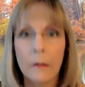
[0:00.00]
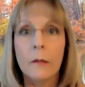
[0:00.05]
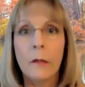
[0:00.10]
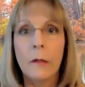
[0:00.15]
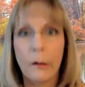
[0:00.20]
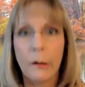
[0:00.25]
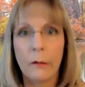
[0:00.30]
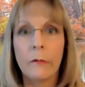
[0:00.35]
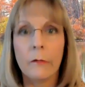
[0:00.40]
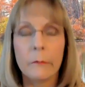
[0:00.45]

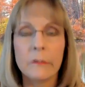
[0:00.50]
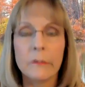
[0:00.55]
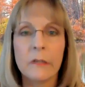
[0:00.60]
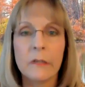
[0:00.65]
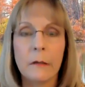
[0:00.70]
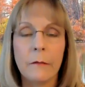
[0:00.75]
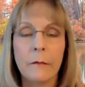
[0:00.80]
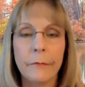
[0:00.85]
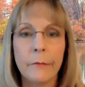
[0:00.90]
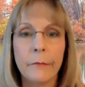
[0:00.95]
Let's
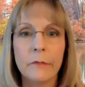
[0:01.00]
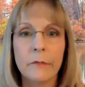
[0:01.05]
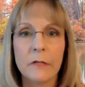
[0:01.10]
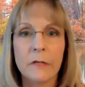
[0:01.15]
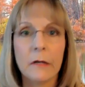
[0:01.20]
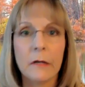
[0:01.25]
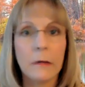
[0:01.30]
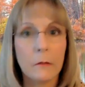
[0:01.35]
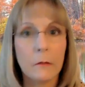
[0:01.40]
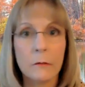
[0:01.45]
say if there was
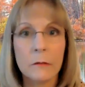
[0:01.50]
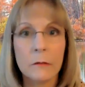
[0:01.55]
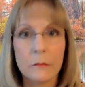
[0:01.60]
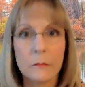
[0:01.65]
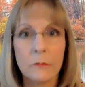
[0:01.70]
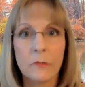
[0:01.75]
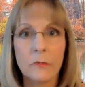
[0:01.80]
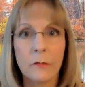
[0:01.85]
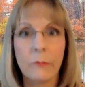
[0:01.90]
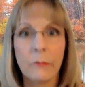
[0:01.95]
an
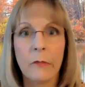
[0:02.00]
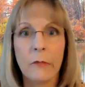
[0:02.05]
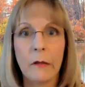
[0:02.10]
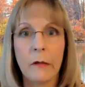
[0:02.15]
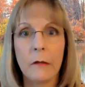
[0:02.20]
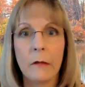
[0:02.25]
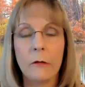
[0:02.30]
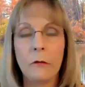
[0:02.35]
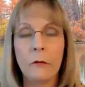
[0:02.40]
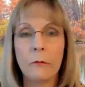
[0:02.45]
illness or
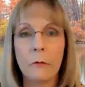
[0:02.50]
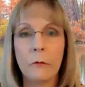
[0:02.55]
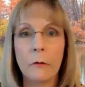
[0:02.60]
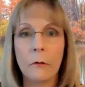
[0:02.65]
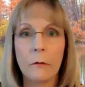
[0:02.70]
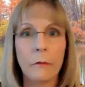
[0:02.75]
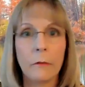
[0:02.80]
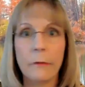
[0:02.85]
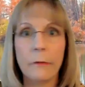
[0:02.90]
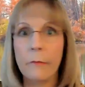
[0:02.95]
something and you
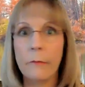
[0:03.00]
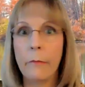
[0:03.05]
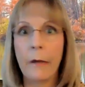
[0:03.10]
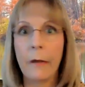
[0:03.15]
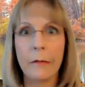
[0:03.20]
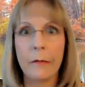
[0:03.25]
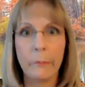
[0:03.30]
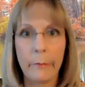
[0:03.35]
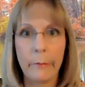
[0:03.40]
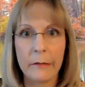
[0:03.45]
were
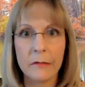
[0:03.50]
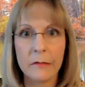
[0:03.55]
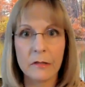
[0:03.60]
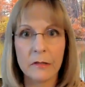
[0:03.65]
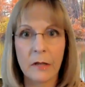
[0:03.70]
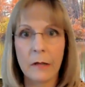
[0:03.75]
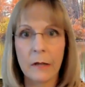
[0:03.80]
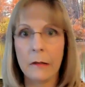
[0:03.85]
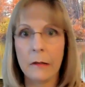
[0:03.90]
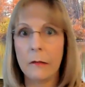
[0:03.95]
by the
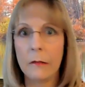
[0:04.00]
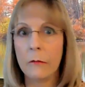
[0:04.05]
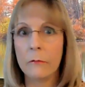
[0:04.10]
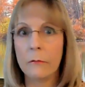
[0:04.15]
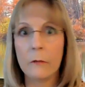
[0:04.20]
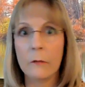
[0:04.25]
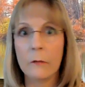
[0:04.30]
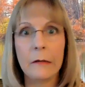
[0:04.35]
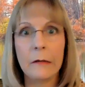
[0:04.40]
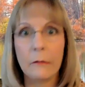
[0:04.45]
bedside and they're
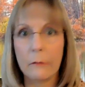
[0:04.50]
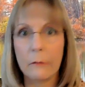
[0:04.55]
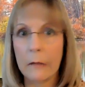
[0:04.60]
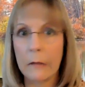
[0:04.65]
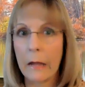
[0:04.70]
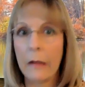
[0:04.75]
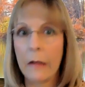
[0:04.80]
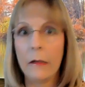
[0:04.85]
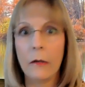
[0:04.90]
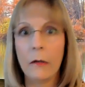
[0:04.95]
lingering,
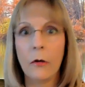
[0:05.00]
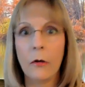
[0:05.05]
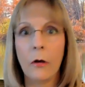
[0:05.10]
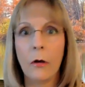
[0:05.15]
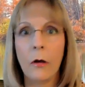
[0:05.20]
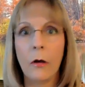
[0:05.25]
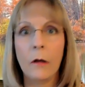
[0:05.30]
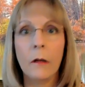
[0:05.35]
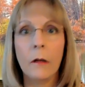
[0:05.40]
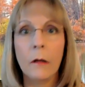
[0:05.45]
hanging
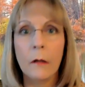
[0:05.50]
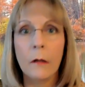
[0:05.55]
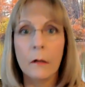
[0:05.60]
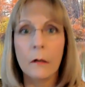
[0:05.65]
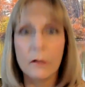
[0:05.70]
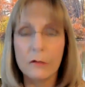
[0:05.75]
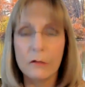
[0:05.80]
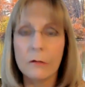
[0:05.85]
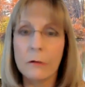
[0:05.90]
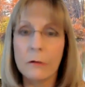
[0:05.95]
on,
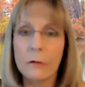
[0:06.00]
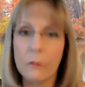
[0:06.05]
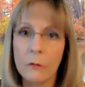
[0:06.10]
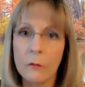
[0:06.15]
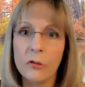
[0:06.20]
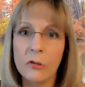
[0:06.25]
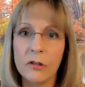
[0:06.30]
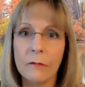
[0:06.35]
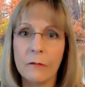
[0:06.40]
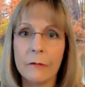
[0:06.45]
to
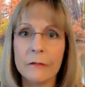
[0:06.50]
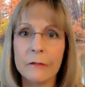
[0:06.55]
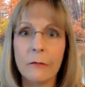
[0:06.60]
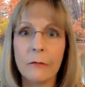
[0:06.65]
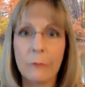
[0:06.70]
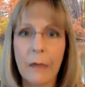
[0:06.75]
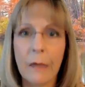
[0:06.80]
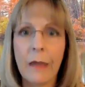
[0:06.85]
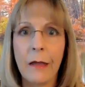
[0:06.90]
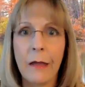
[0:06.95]
encourage them it's
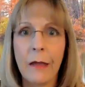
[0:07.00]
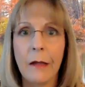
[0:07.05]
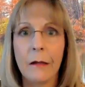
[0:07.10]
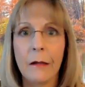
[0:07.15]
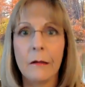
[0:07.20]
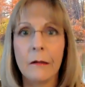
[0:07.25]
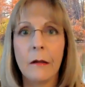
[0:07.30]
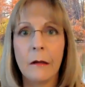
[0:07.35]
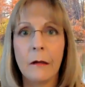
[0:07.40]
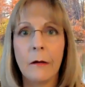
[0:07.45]
okay.
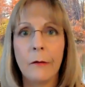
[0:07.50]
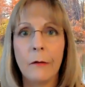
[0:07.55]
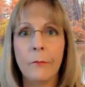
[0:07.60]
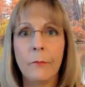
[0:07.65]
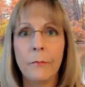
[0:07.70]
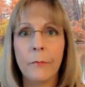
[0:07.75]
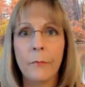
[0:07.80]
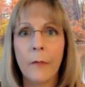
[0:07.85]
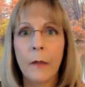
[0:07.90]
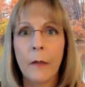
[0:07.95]

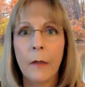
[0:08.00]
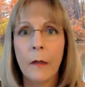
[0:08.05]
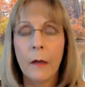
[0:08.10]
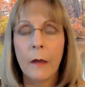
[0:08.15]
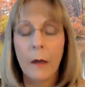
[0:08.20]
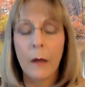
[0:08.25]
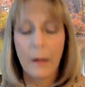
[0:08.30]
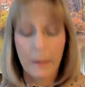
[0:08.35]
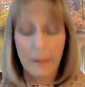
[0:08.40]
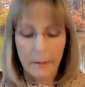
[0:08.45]

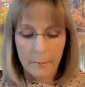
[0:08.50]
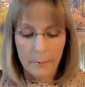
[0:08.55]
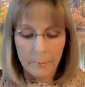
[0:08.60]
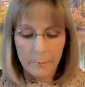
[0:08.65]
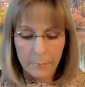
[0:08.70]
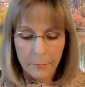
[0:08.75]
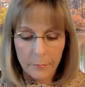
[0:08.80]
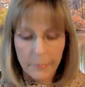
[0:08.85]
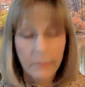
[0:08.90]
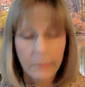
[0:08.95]
They'll
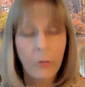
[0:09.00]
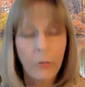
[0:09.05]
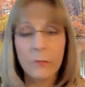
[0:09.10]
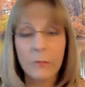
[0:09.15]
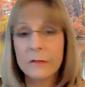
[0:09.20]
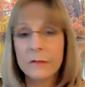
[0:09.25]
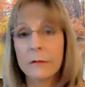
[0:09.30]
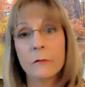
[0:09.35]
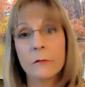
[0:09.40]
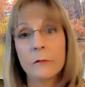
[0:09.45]
all
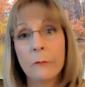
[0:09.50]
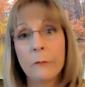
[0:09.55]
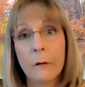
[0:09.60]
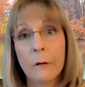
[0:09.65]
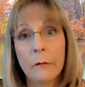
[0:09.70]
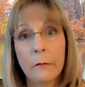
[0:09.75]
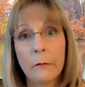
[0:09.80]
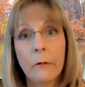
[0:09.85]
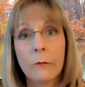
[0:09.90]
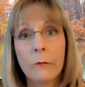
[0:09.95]
still do it
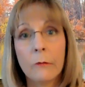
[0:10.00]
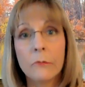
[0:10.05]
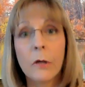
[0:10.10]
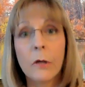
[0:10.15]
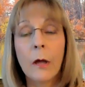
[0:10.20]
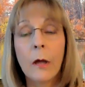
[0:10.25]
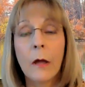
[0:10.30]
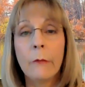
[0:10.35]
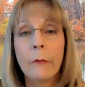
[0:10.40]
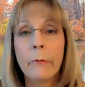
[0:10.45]
on their own
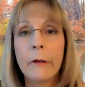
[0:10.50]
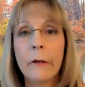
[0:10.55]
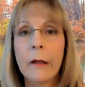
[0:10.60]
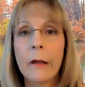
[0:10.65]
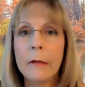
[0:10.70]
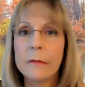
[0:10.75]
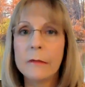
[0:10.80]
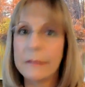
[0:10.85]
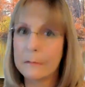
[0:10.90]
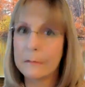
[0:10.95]
time, but
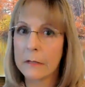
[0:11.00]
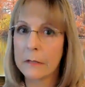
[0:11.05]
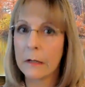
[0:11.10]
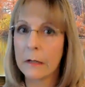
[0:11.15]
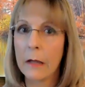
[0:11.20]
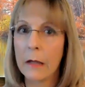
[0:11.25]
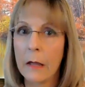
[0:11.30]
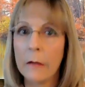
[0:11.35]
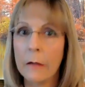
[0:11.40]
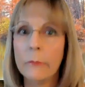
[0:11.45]
it sounds
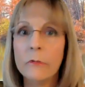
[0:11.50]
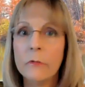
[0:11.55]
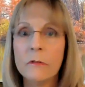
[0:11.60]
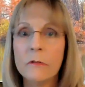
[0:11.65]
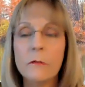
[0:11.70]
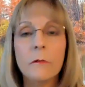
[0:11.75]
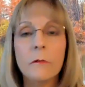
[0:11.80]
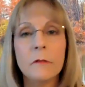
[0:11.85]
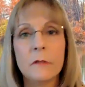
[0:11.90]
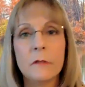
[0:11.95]
like animals
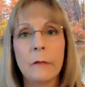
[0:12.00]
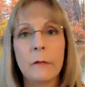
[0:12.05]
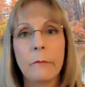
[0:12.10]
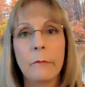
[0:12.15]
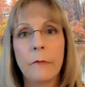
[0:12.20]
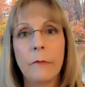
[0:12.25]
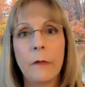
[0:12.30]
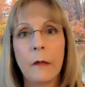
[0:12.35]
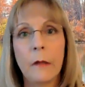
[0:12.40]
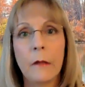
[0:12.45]
do the same
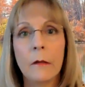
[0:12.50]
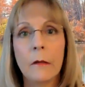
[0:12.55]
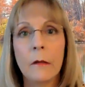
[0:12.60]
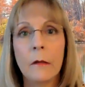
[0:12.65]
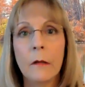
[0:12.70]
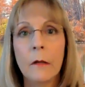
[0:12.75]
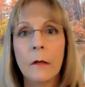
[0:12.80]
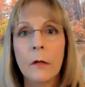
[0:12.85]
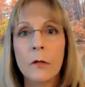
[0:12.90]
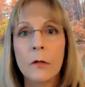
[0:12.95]
thing.
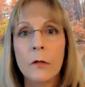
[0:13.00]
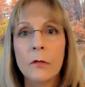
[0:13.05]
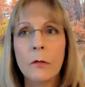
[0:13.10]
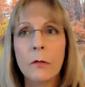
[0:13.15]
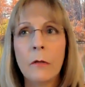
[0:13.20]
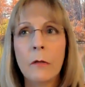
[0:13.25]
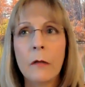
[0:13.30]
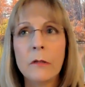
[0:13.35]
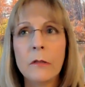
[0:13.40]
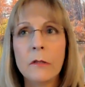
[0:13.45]
So
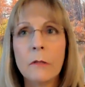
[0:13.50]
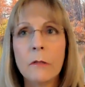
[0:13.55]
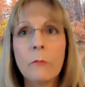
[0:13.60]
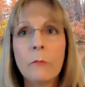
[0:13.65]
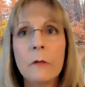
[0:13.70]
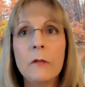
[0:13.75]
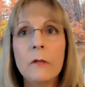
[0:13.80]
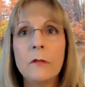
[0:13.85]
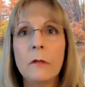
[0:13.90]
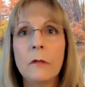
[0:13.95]
that's the
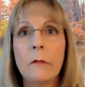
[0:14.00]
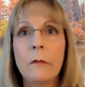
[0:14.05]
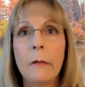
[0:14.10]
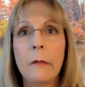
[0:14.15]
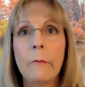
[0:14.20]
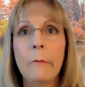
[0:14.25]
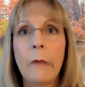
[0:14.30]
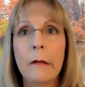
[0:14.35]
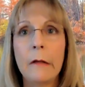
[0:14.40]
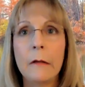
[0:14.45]
reason they
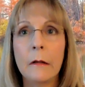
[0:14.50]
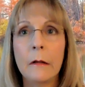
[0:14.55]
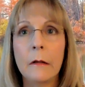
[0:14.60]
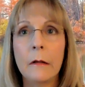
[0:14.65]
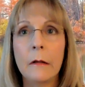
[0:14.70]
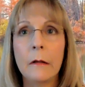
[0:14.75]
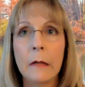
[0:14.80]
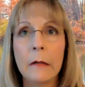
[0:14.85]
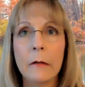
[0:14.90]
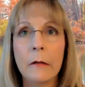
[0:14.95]
might
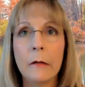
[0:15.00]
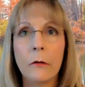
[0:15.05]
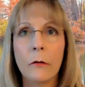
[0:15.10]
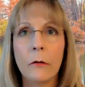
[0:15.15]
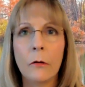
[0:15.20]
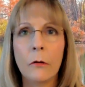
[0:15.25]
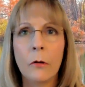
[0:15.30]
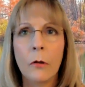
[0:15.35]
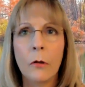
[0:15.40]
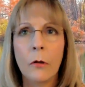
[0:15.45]
linger.